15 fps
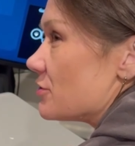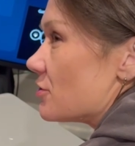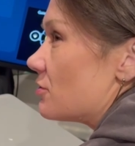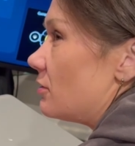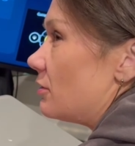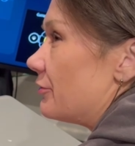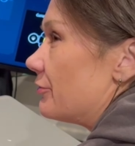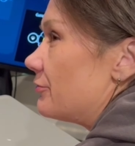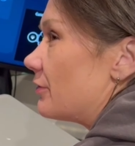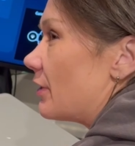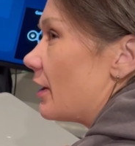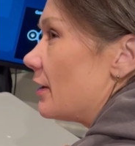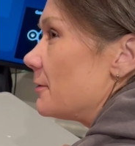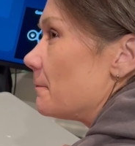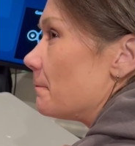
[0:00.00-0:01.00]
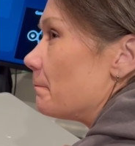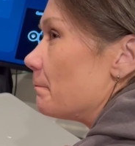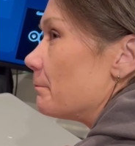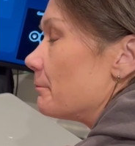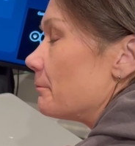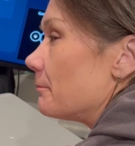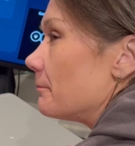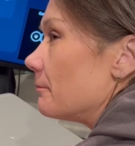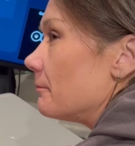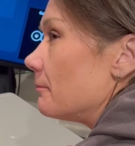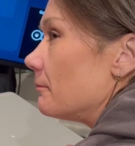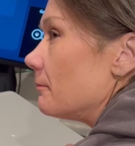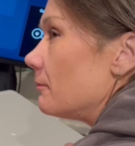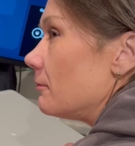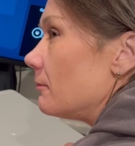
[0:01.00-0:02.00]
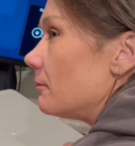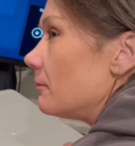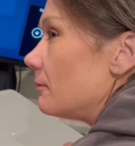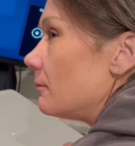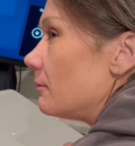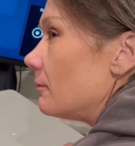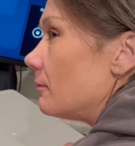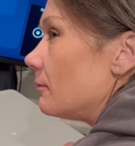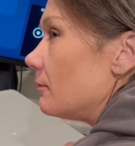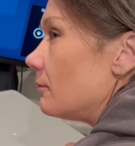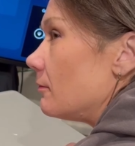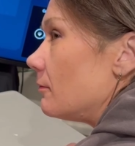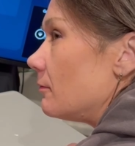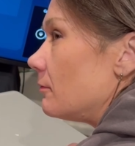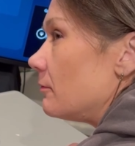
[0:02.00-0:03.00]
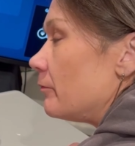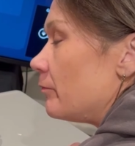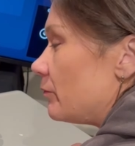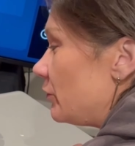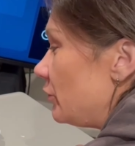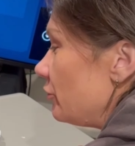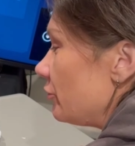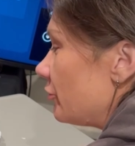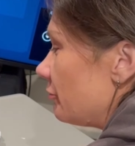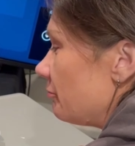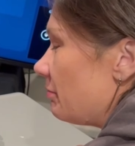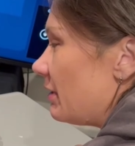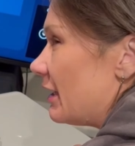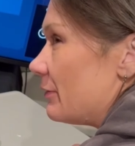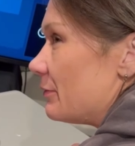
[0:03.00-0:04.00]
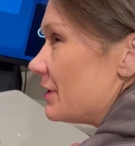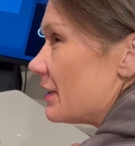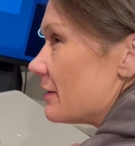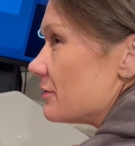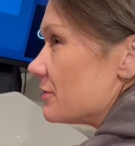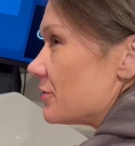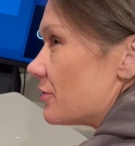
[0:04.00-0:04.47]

and giving it a go, you know? My motto for that